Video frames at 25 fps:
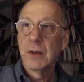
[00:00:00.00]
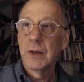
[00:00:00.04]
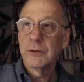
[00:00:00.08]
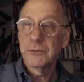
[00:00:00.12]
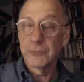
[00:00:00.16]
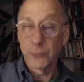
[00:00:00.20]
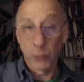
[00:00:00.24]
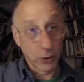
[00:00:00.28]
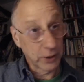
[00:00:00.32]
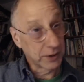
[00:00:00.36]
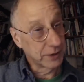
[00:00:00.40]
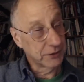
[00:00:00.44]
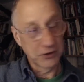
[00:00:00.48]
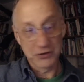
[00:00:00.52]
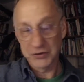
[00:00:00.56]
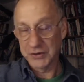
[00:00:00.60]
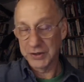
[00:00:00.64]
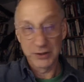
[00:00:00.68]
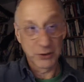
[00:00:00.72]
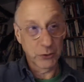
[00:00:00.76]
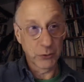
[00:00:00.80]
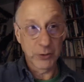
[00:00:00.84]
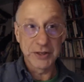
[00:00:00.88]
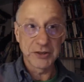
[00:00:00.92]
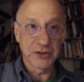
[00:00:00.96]
Ford just did
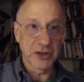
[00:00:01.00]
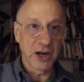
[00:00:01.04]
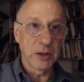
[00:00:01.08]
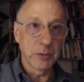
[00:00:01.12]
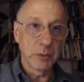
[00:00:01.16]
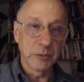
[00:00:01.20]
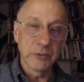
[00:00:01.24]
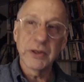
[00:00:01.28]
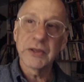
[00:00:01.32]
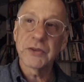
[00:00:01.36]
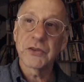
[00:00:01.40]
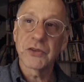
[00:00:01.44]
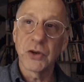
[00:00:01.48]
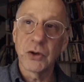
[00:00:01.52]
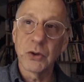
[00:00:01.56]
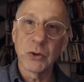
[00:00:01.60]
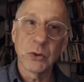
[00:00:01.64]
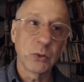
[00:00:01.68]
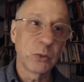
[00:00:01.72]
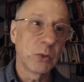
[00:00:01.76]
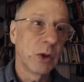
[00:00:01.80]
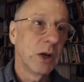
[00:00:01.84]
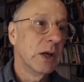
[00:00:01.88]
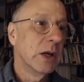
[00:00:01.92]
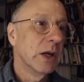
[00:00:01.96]
a great job of it.
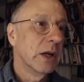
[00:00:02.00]
So